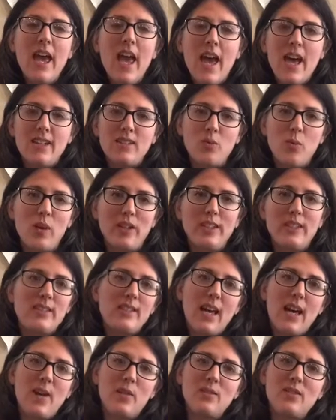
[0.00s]
as well as
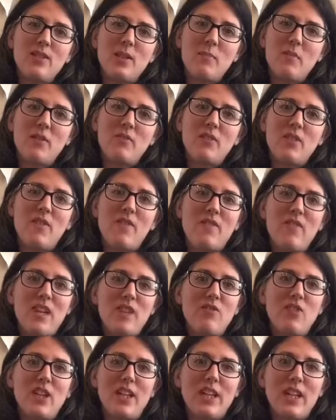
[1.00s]
how some of the
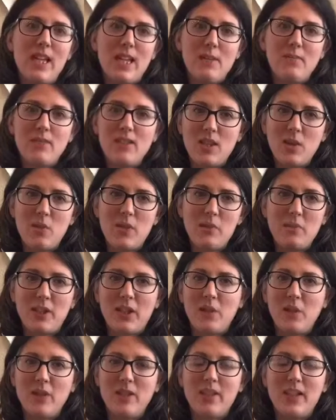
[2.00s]
favorite games that we
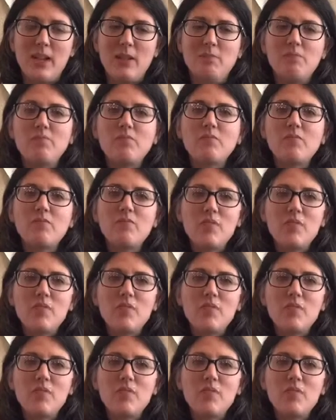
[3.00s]
play with them